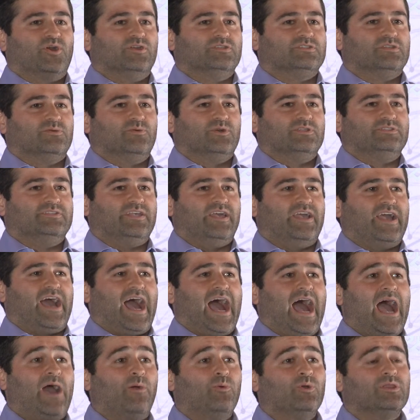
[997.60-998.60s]
person would say,
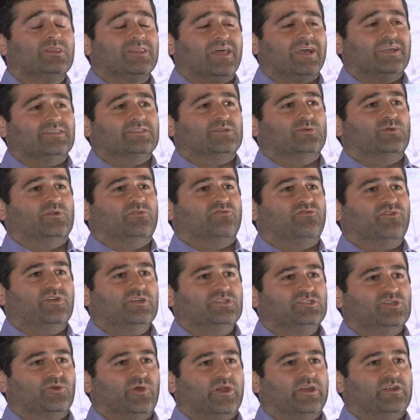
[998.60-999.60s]
I would like the
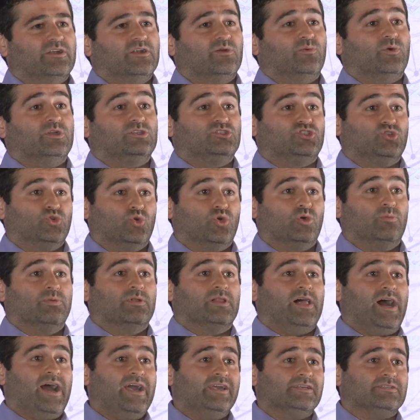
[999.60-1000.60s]
refrigerator with
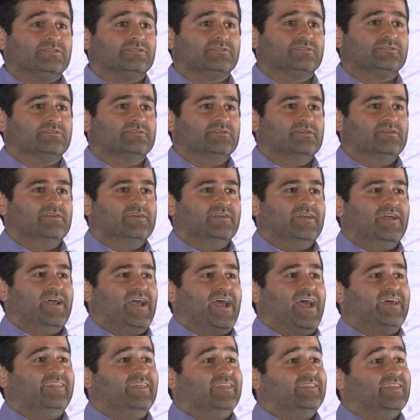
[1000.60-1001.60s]
chewable ice.
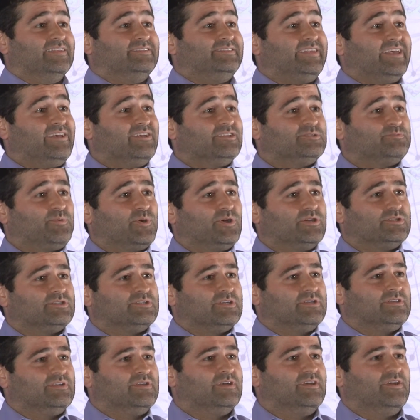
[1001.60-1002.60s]
And then the
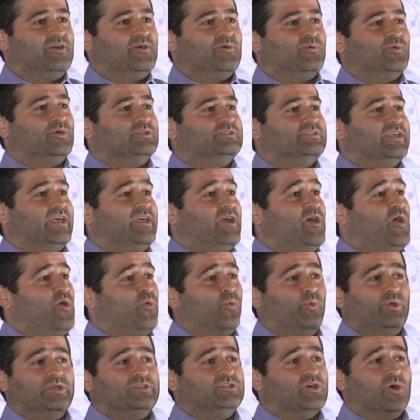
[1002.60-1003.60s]
salesperson would say,
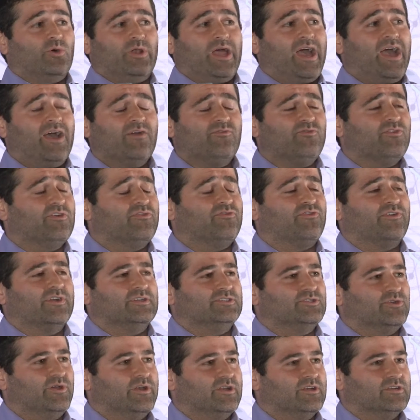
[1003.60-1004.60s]
we don't have
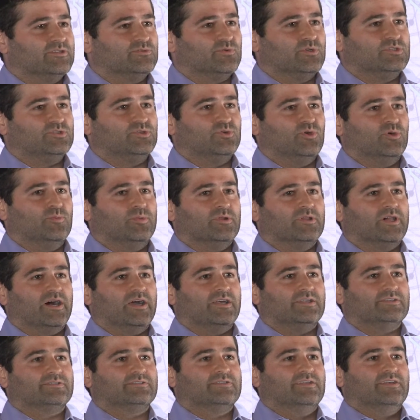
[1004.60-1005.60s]
refrigerators with chewable
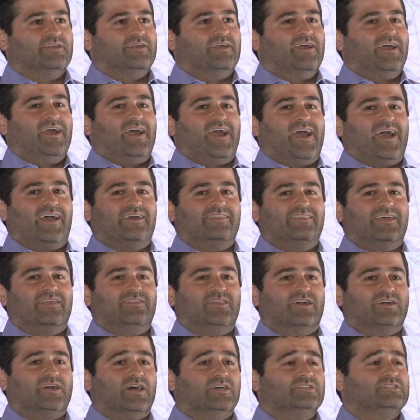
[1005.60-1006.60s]
ice. And
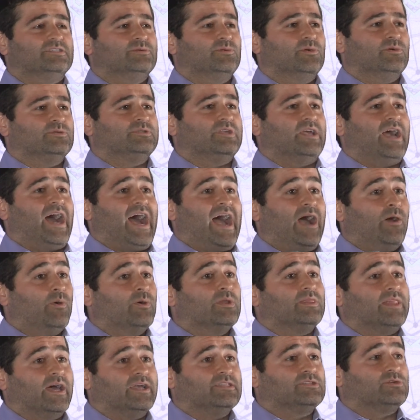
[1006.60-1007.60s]
then the customer would say, I
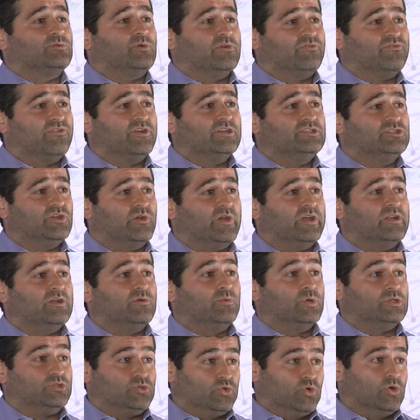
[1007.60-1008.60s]
would like the
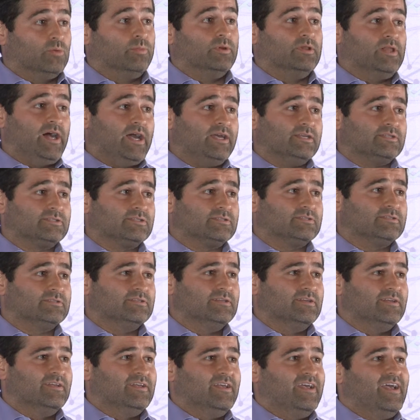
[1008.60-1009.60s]
refrigerator with chewable
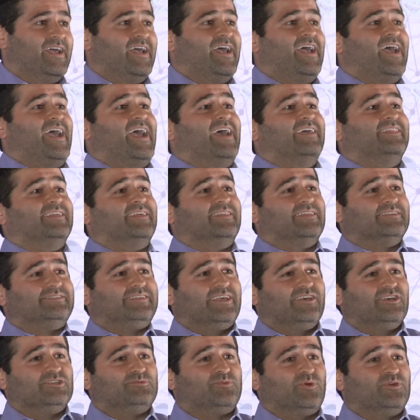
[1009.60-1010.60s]
ice. And then the
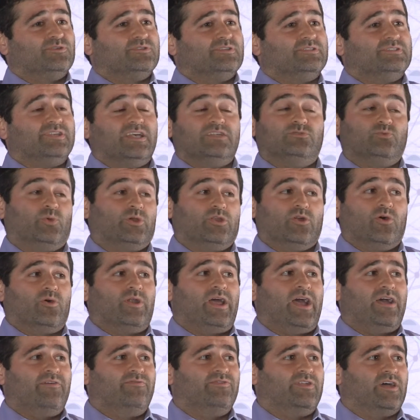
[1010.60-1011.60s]
salesperson says, we
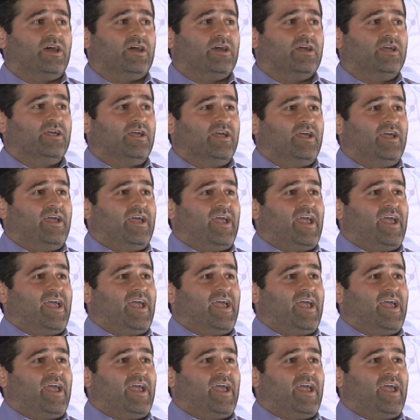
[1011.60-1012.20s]
don't have that.